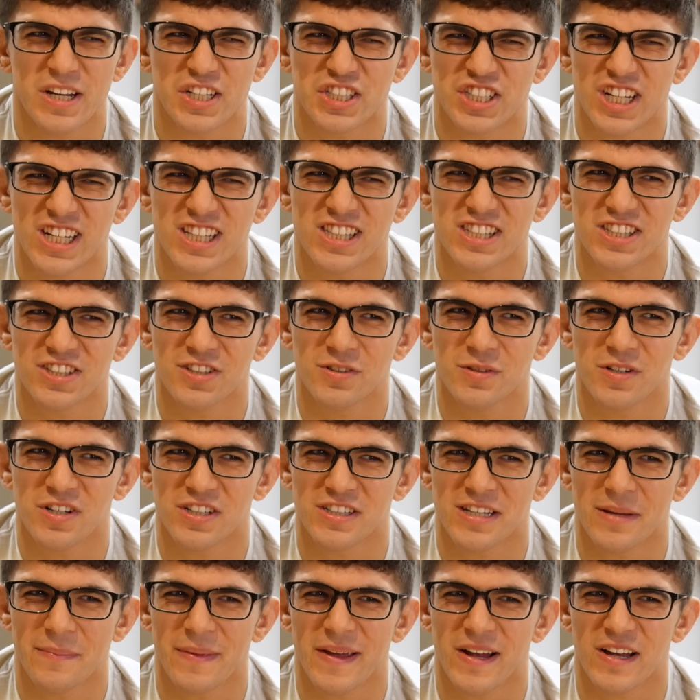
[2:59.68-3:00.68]
a Shih Tzu
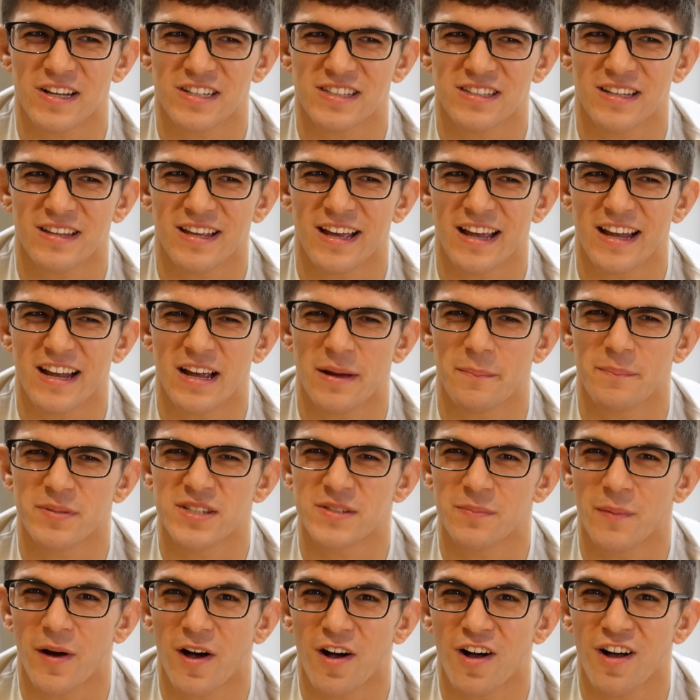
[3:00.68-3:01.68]
because I'm like a, like I'm
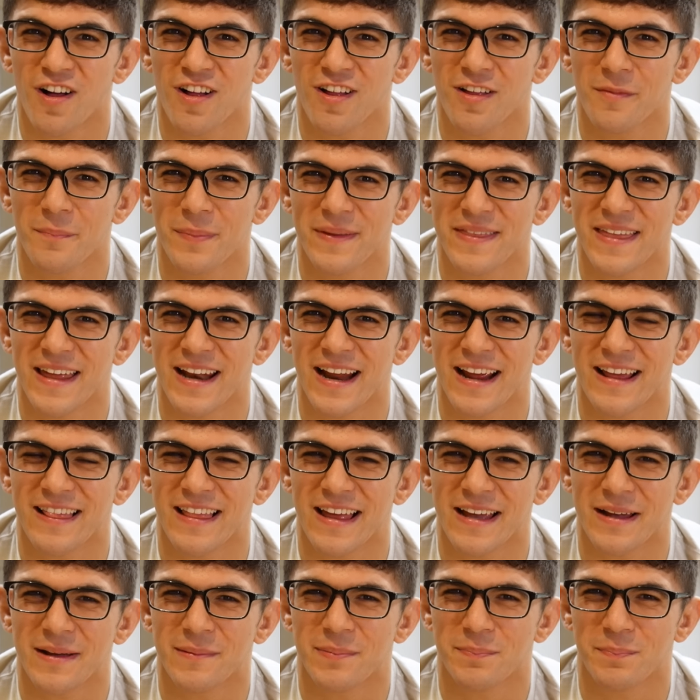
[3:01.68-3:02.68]
small, but then I
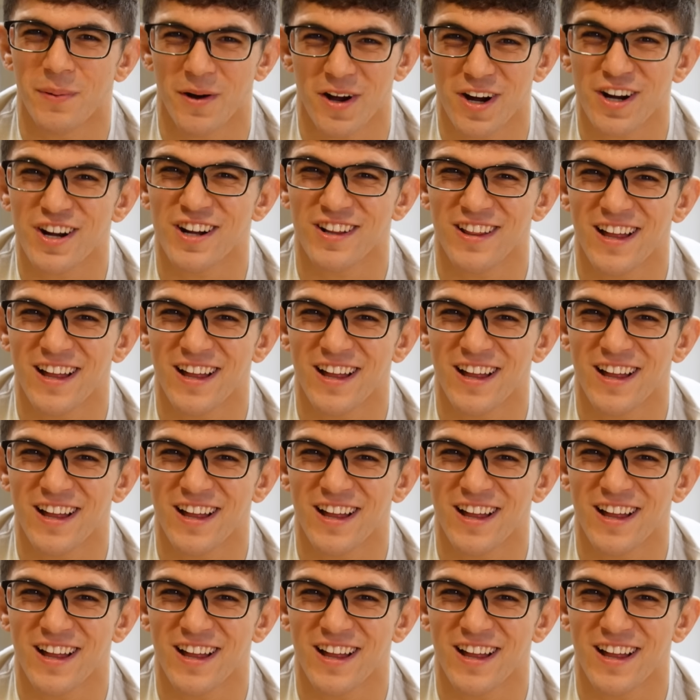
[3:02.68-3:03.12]
like bark a